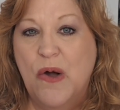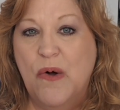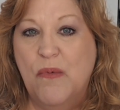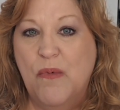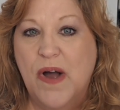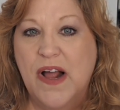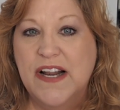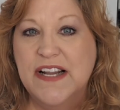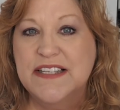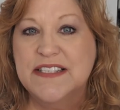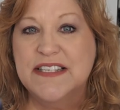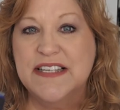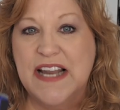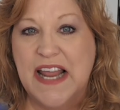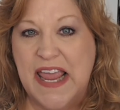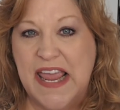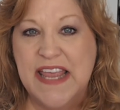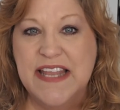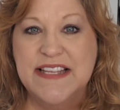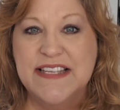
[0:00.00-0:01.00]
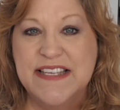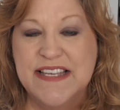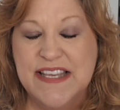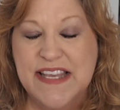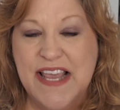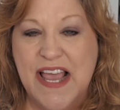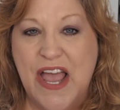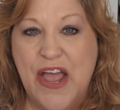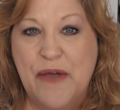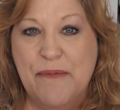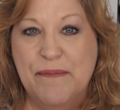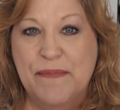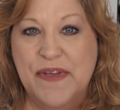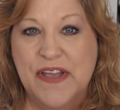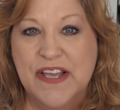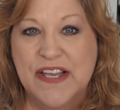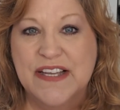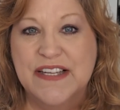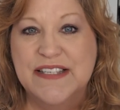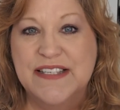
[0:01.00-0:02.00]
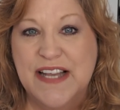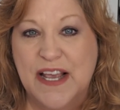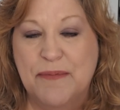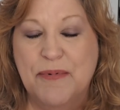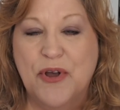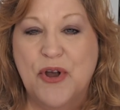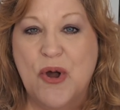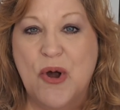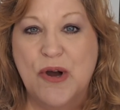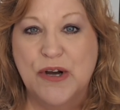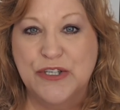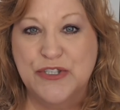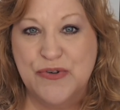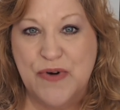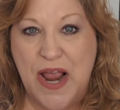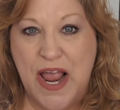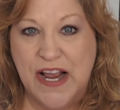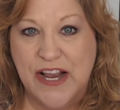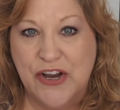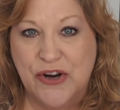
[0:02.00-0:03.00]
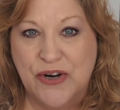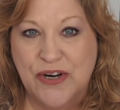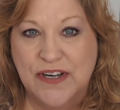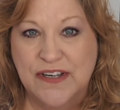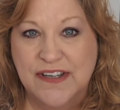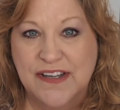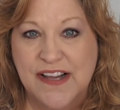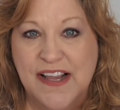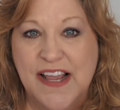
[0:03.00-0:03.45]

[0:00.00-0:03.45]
One is an ATM debit card tracker,